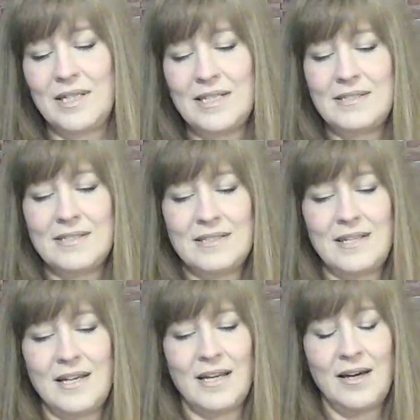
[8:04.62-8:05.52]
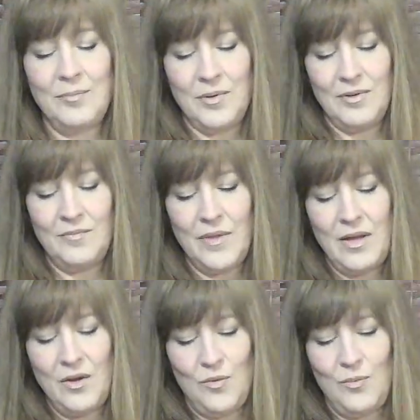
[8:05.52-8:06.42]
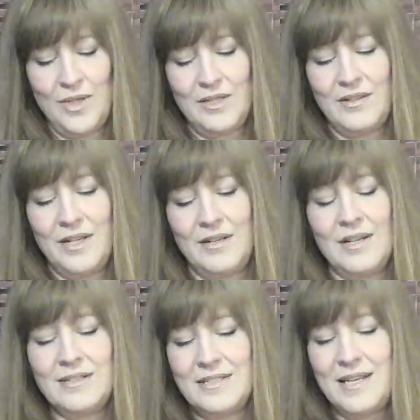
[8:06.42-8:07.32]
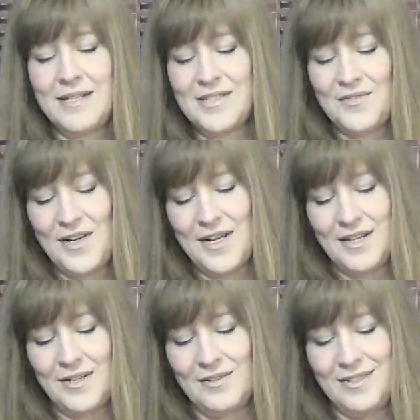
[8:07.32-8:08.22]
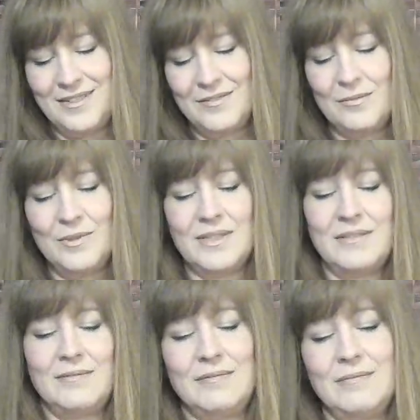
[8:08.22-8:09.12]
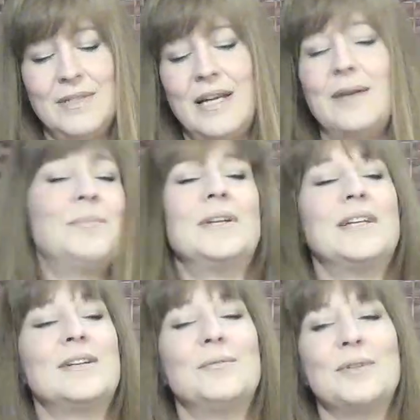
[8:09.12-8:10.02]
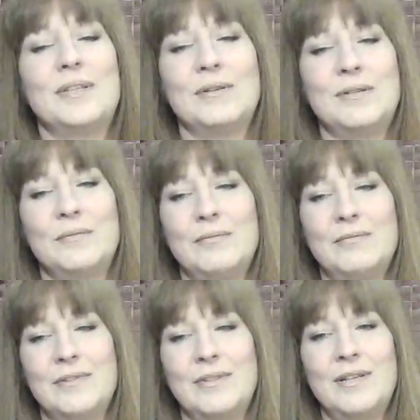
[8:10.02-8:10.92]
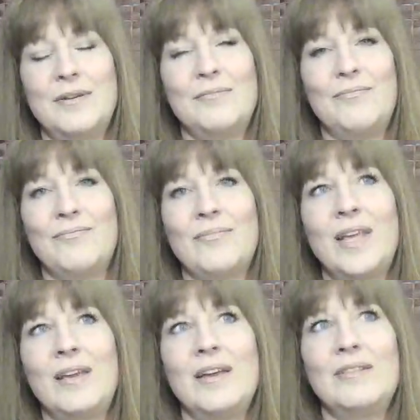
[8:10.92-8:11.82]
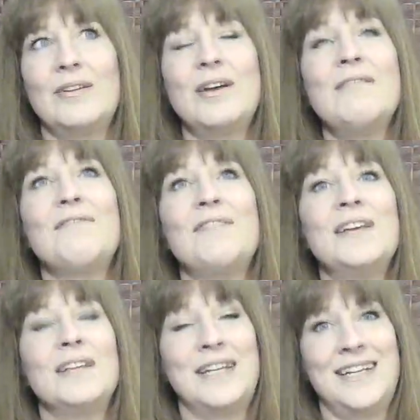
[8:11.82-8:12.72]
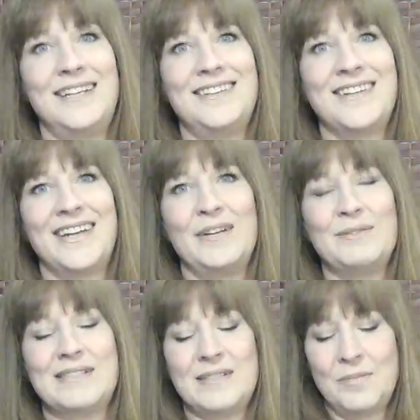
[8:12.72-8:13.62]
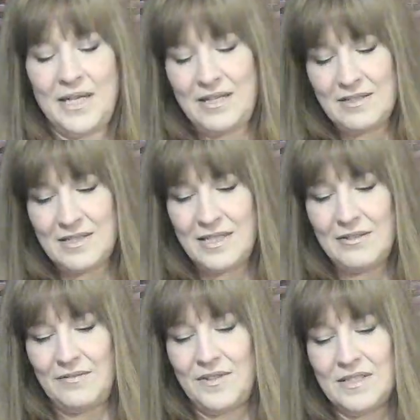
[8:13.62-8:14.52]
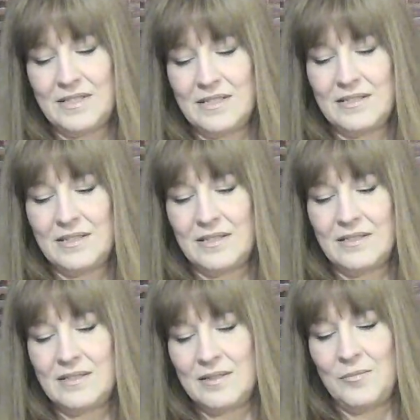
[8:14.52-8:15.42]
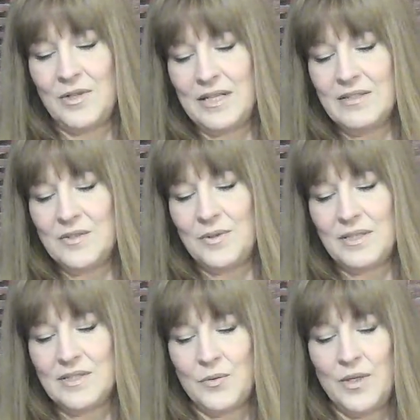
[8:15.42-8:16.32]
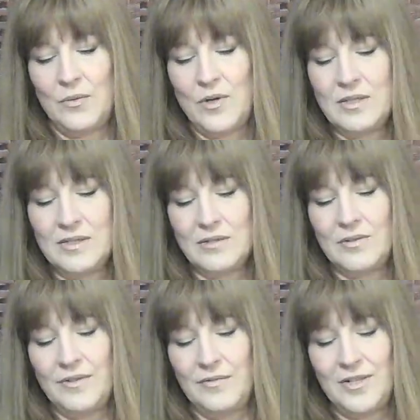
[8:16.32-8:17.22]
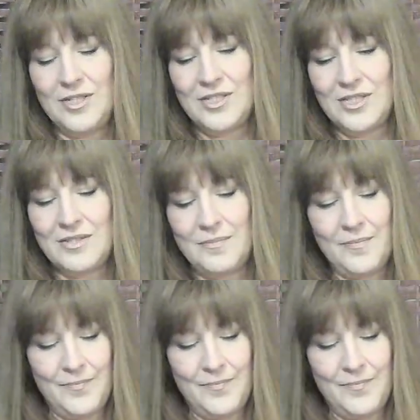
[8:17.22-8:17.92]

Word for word: as a couple. What are they not satisfied? What what happened here with the they're not they're not feeling it, okay, with somebody else here, if this is someone else with this Queen of Wands in reverse.